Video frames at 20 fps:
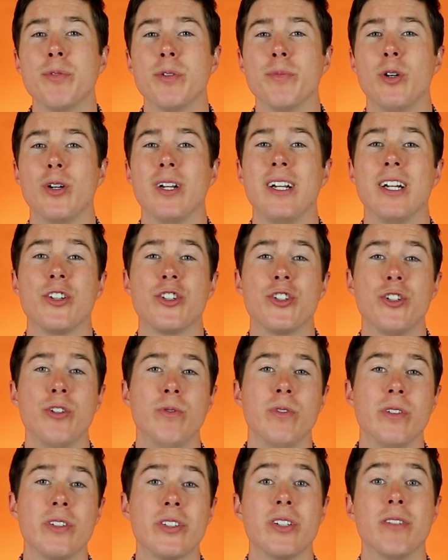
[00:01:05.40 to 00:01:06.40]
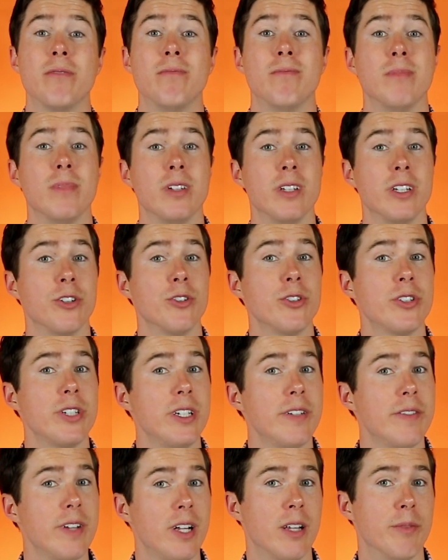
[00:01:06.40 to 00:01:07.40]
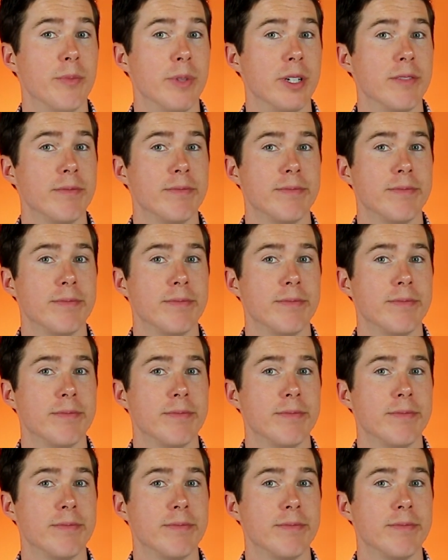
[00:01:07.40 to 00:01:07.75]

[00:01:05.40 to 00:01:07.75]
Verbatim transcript: promoting a student's literacy development.